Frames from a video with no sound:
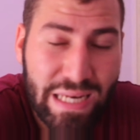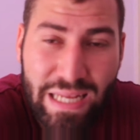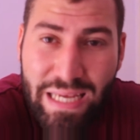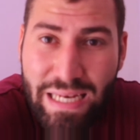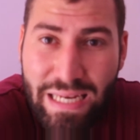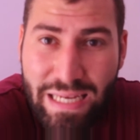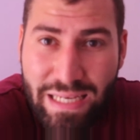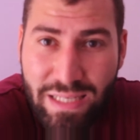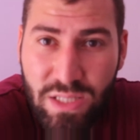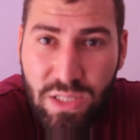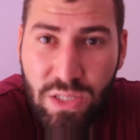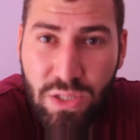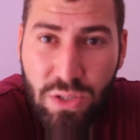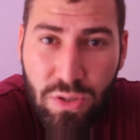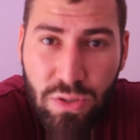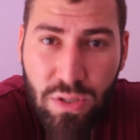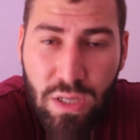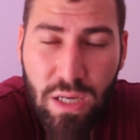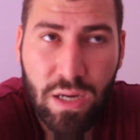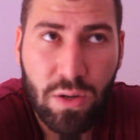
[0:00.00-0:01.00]
need it to
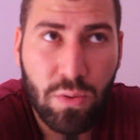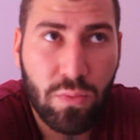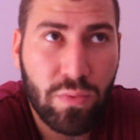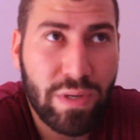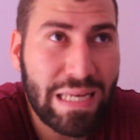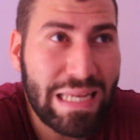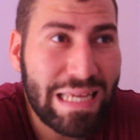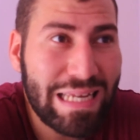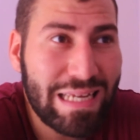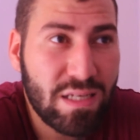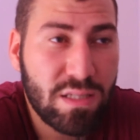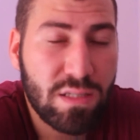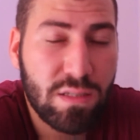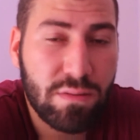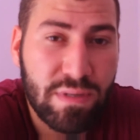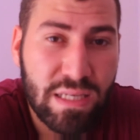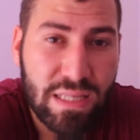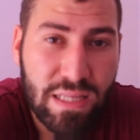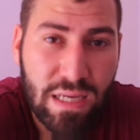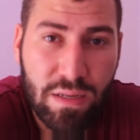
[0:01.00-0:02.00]
do, we need it to
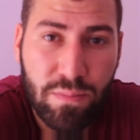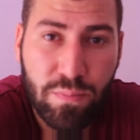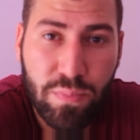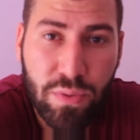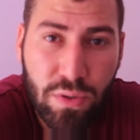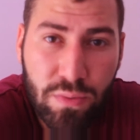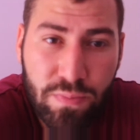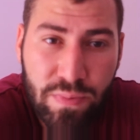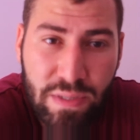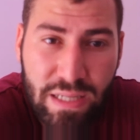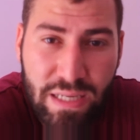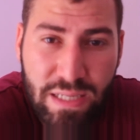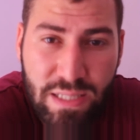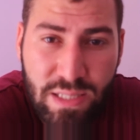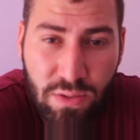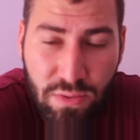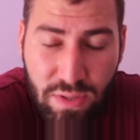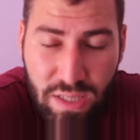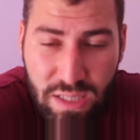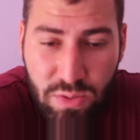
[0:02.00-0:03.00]
be done properly
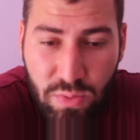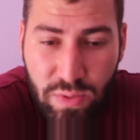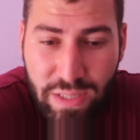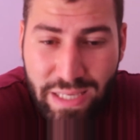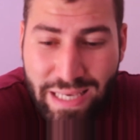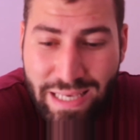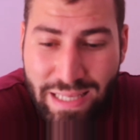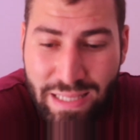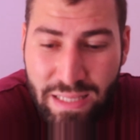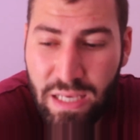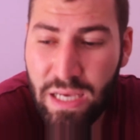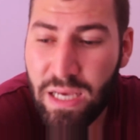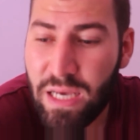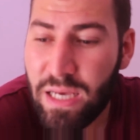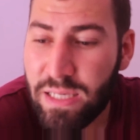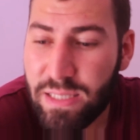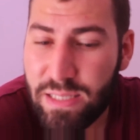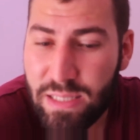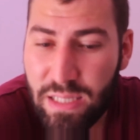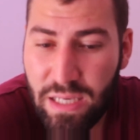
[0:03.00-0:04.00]
so that we can
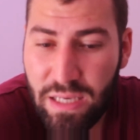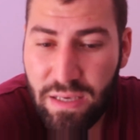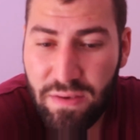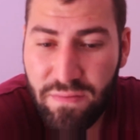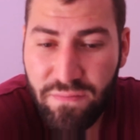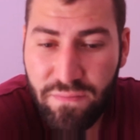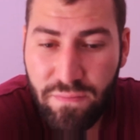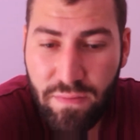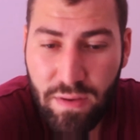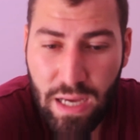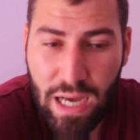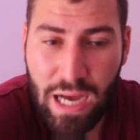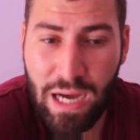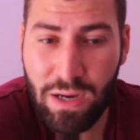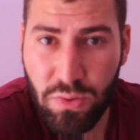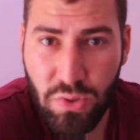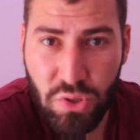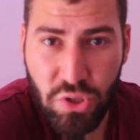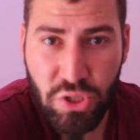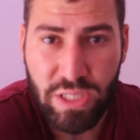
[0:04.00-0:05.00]
save
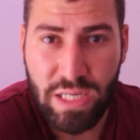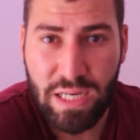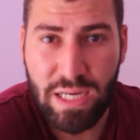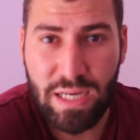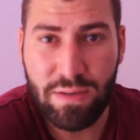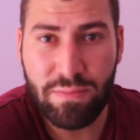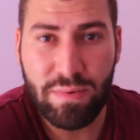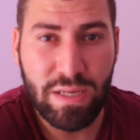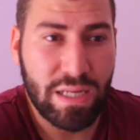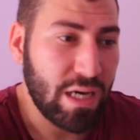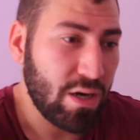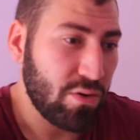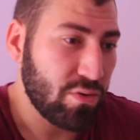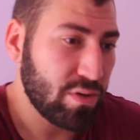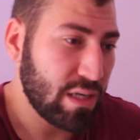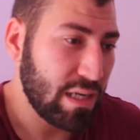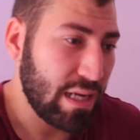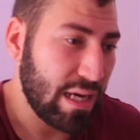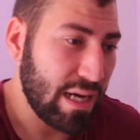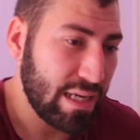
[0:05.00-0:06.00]
our time and
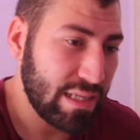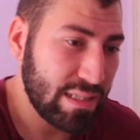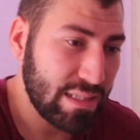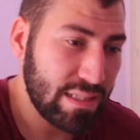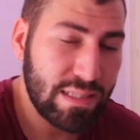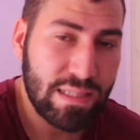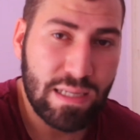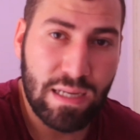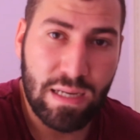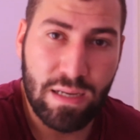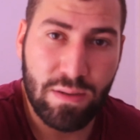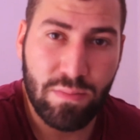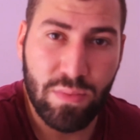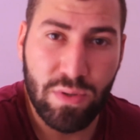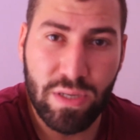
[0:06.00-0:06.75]
our clients' time.